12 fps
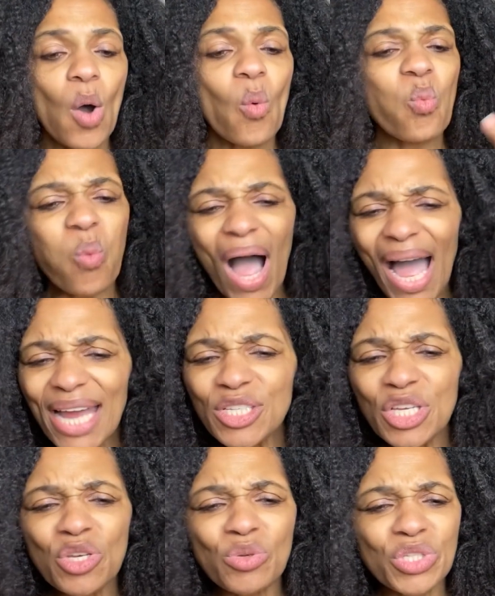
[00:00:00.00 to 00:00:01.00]
Why
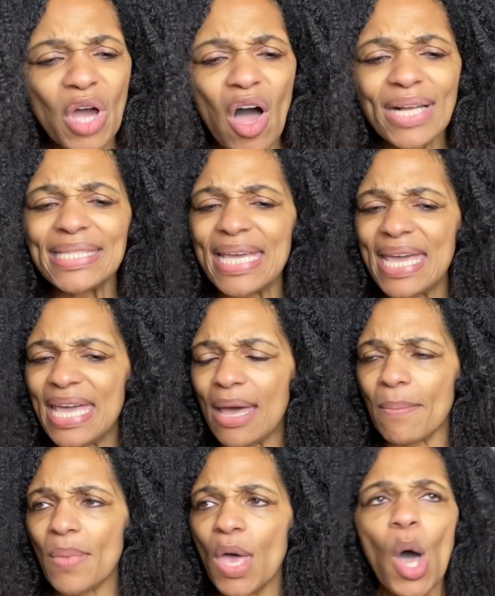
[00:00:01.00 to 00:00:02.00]
do you talk to
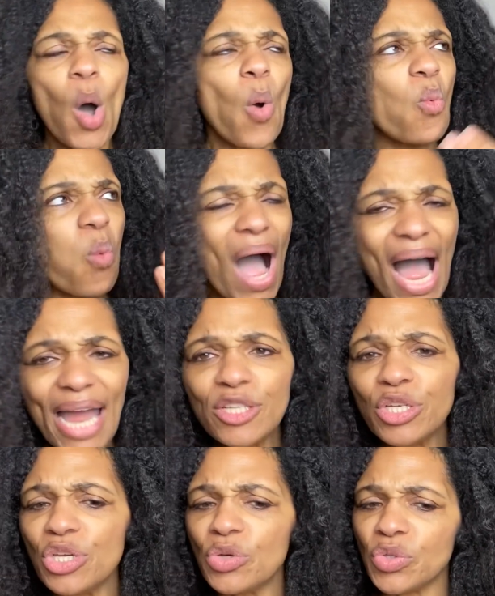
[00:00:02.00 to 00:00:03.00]
him? Why
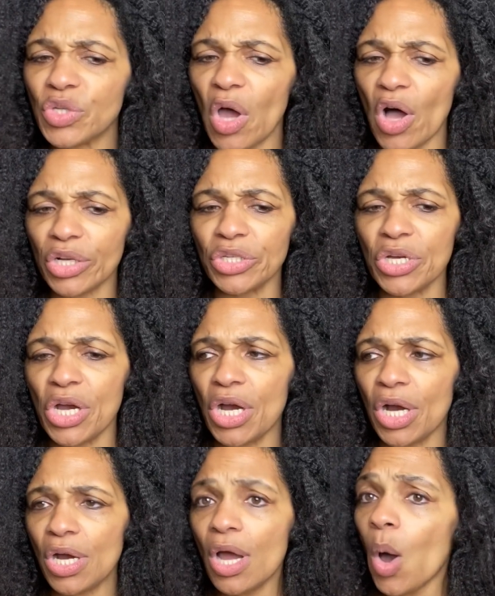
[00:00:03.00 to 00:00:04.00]
do you talk to
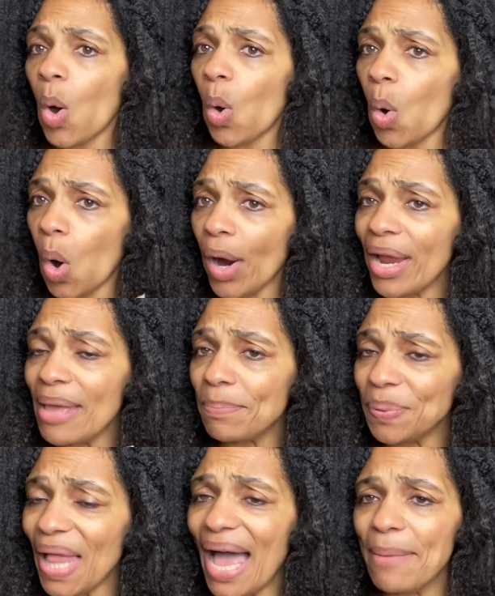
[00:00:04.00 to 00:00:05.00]
her? Or
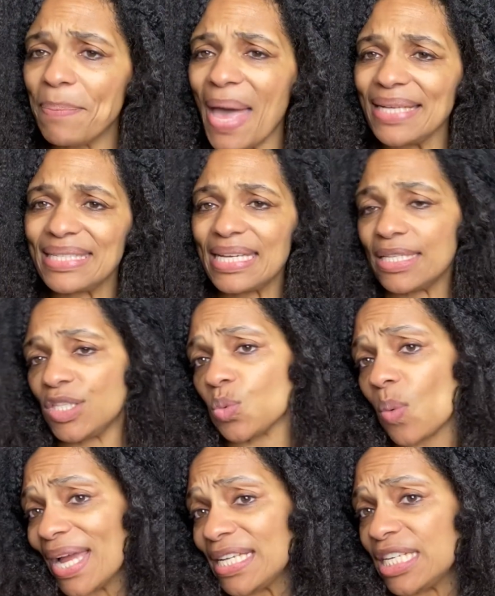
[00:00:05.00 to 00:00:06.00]
imply past tense.
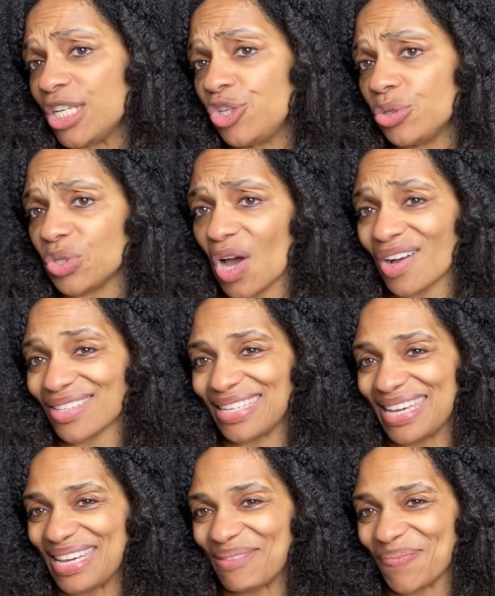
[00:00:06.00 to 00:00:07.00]
Why did you talk to
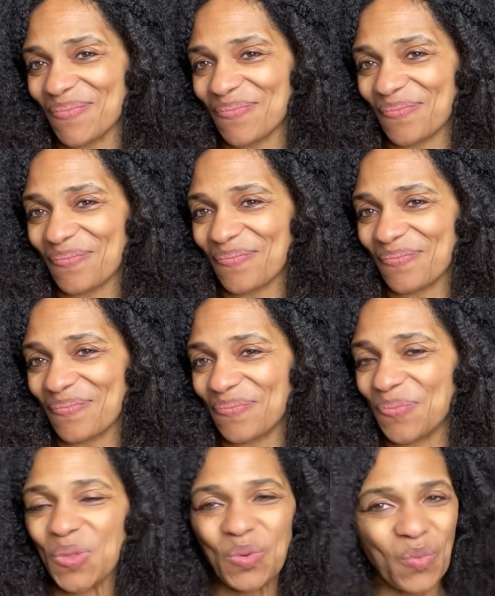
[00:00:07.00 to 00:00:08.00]
him?
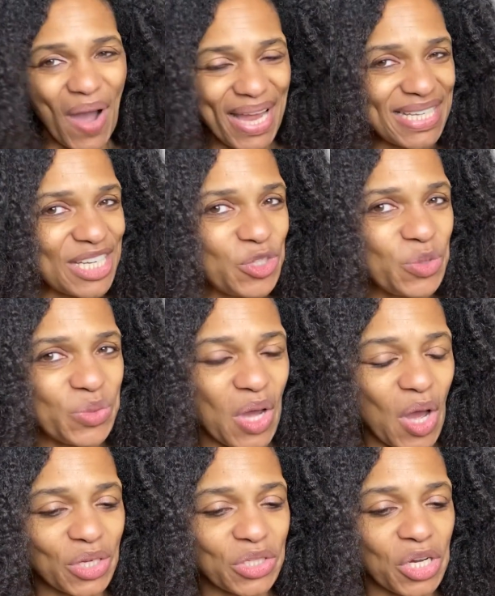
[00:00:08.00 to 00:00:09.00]
Why did you
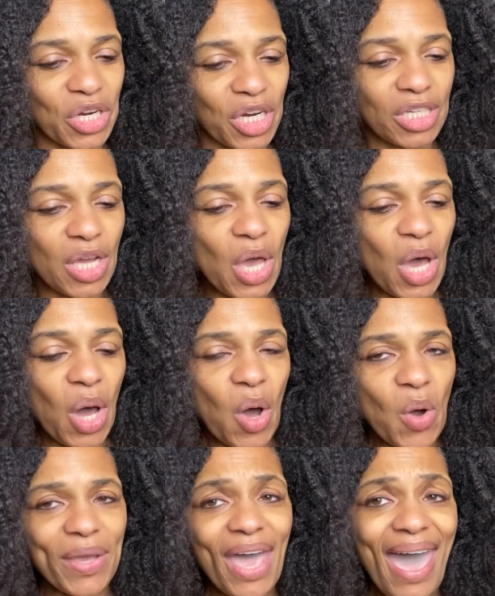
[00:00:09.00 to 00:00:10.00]
talk to her?
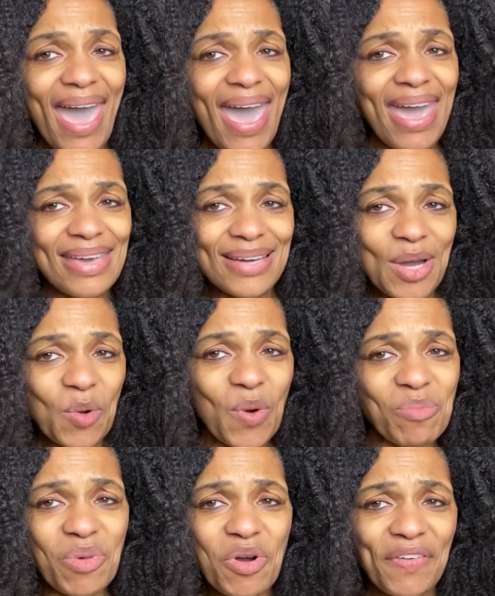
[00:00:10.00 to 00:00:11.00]
Okay, we're
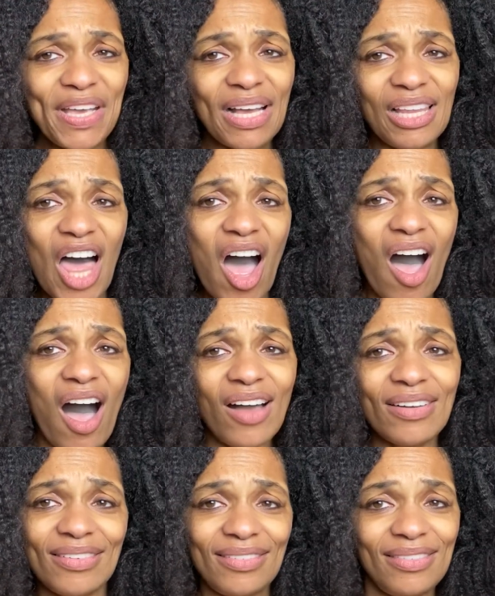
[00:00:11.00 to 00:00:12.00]
moving
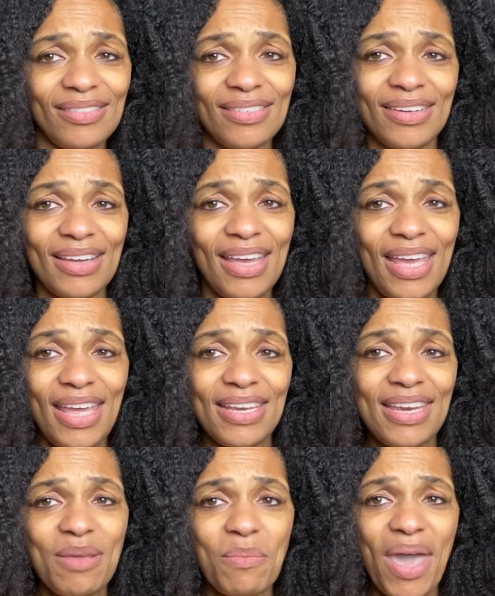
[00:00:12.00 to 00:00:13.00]
along.
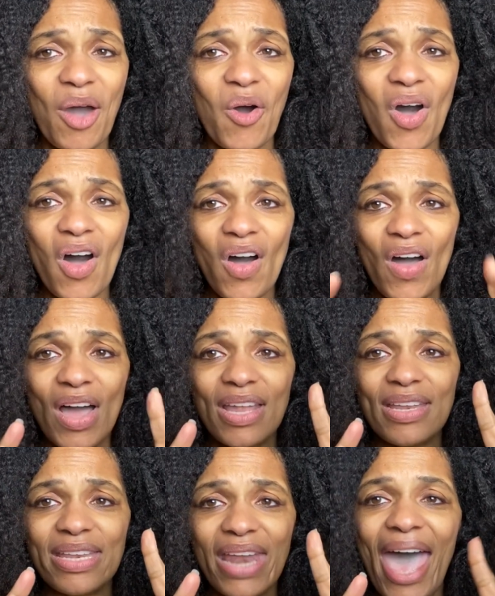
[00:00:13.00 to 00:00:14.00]
Numéro
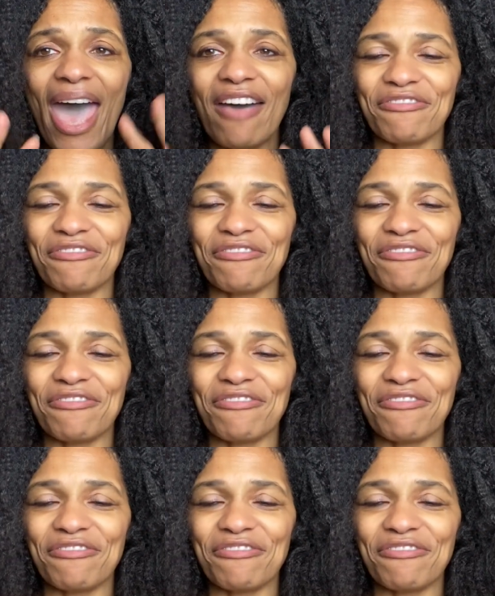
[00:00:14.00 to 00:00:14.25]
9.